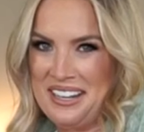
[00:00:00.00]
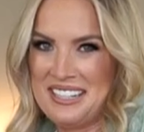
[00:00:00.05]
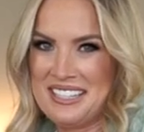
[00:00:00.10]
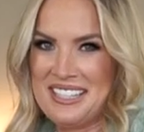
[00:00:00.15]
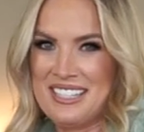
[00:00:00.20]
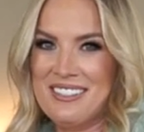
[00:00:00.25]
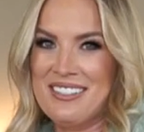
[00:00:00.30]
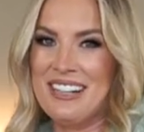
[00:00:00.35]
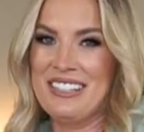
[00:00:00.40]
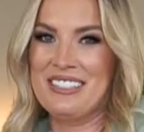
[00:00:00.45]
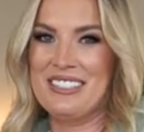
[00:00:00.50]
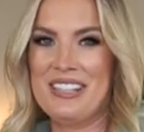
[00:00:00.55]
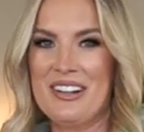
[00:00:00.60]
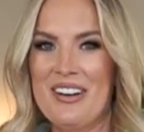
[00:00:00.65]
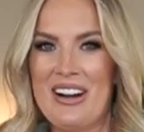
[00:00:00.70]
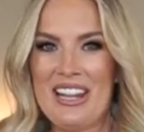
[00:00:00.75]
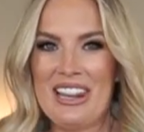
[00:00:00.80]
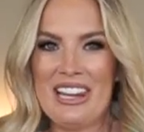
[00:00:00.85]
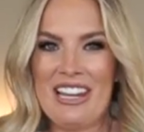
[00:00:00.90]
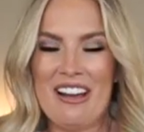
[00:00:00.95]
It's, you guys
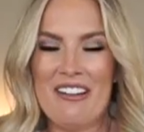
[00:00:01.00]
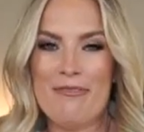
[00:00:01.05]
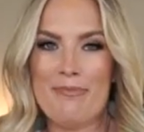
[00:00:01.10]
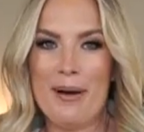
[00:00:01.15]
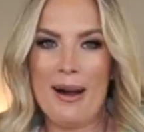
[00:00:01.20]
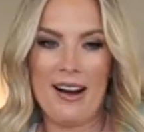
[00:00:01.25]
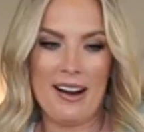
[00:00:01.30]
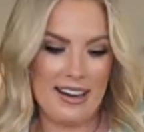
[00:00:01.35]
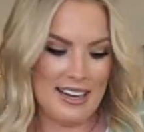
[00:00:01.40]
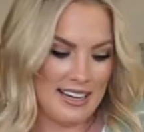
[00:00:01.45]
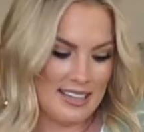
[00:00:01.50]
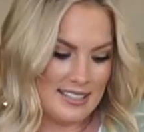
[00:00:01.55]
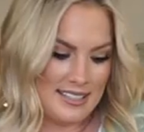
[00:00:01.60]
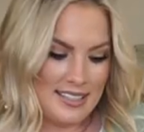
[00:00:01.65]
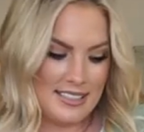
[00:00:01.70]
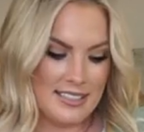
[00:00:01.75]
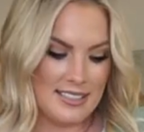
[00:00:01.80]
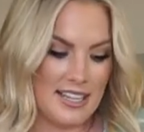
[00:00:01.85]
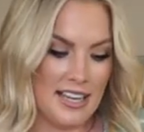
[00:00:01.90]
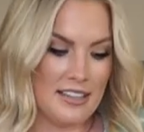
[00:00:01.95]
know I love pockets.
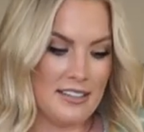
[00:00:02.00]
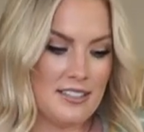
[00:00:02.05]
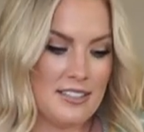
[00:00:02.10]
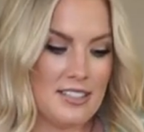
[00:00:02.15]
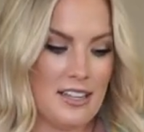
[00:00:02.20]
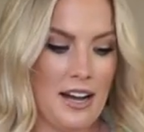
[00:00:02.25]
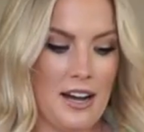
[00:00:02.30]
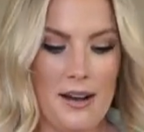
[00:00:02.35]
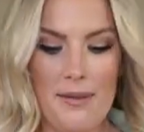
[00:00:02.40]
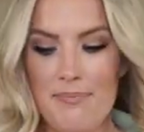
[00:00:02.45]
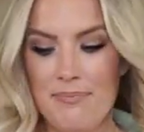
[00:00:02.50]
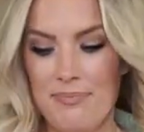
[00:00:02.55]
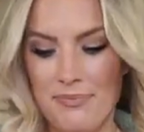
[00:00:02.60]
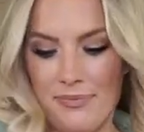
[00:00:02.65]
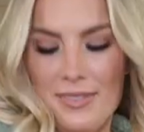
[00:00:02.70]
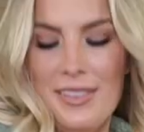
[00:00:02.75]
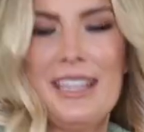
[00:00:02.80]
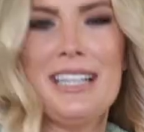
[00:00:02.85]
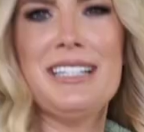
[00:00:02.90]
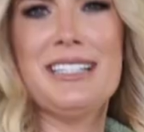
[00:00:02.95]
These has, um,
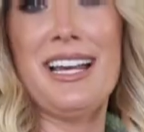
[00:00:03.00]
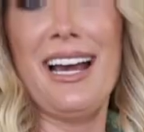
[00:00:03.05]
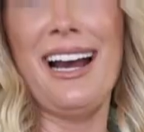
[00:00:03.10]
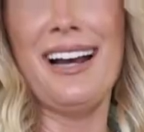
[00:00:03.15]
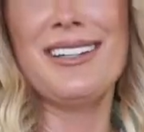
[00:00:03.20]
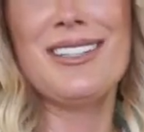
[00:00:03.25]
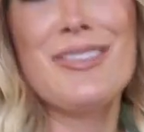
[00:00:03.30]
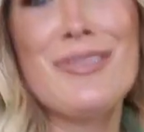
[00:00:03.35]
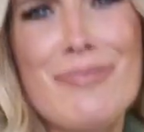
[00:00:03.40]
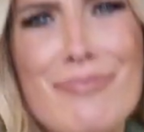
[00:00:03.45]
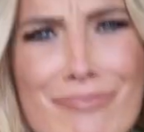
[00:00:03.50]
these has.